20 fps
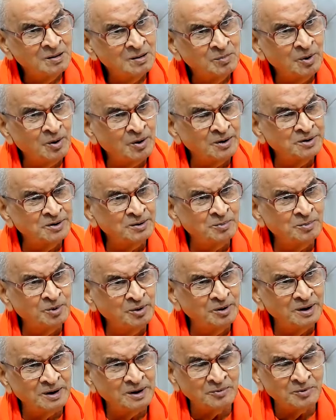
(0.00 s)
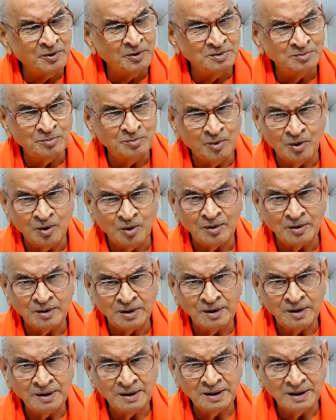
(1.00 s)
Because the Mundak was
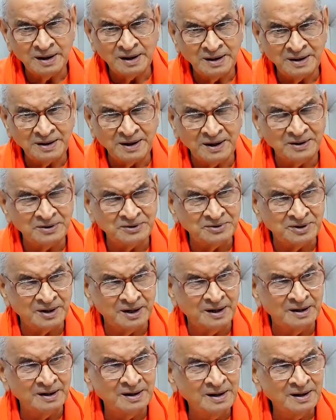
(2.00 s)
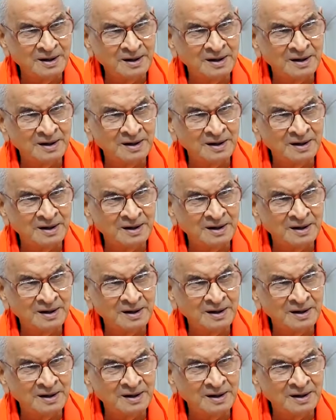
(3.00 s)
more interested